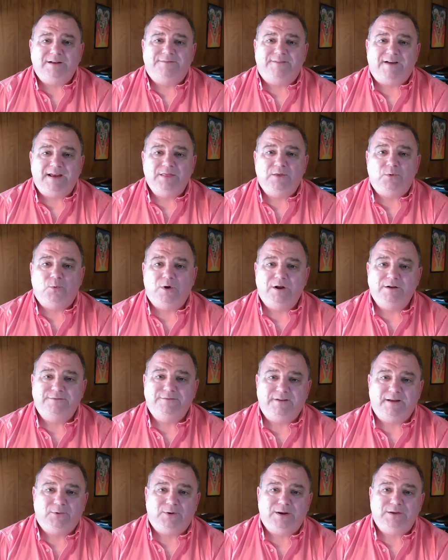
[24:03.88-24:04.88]
find the one
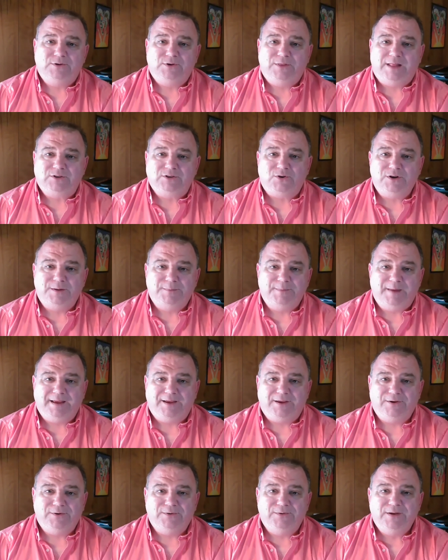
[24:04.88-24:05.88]
fundraiser that's going to make
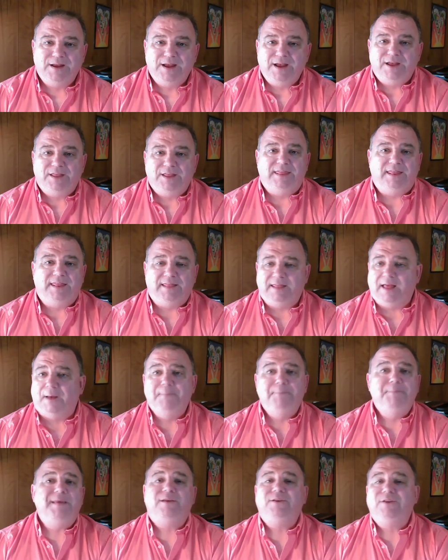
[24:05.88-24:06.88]
you a
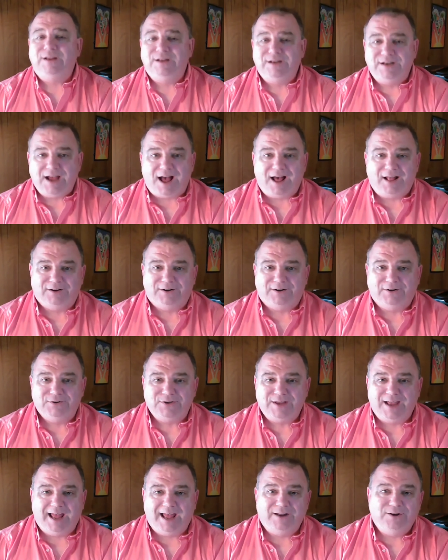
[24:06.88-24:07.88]
million
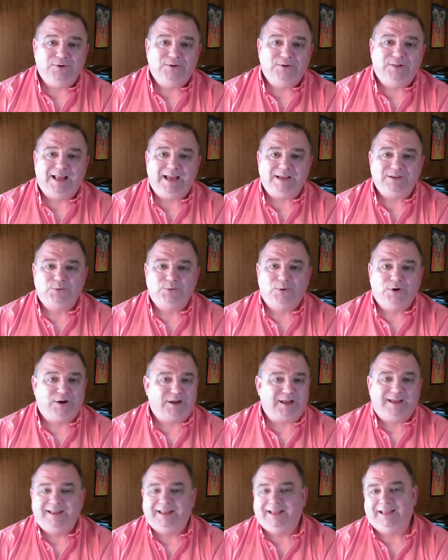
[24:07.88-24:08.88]
dollars and do less work
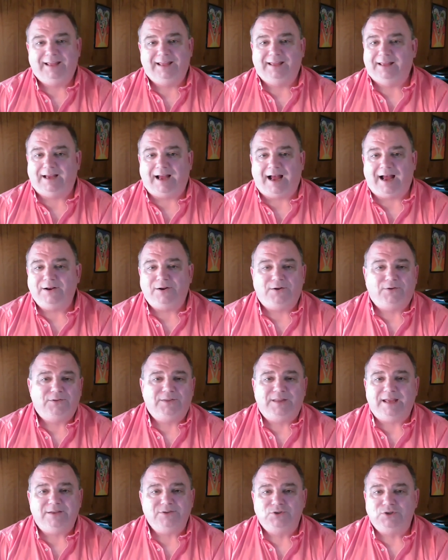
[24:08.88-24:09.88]
I don't
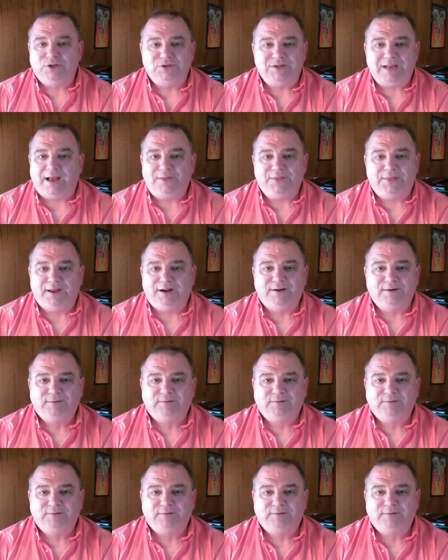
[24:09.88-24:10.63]
think it's just out there.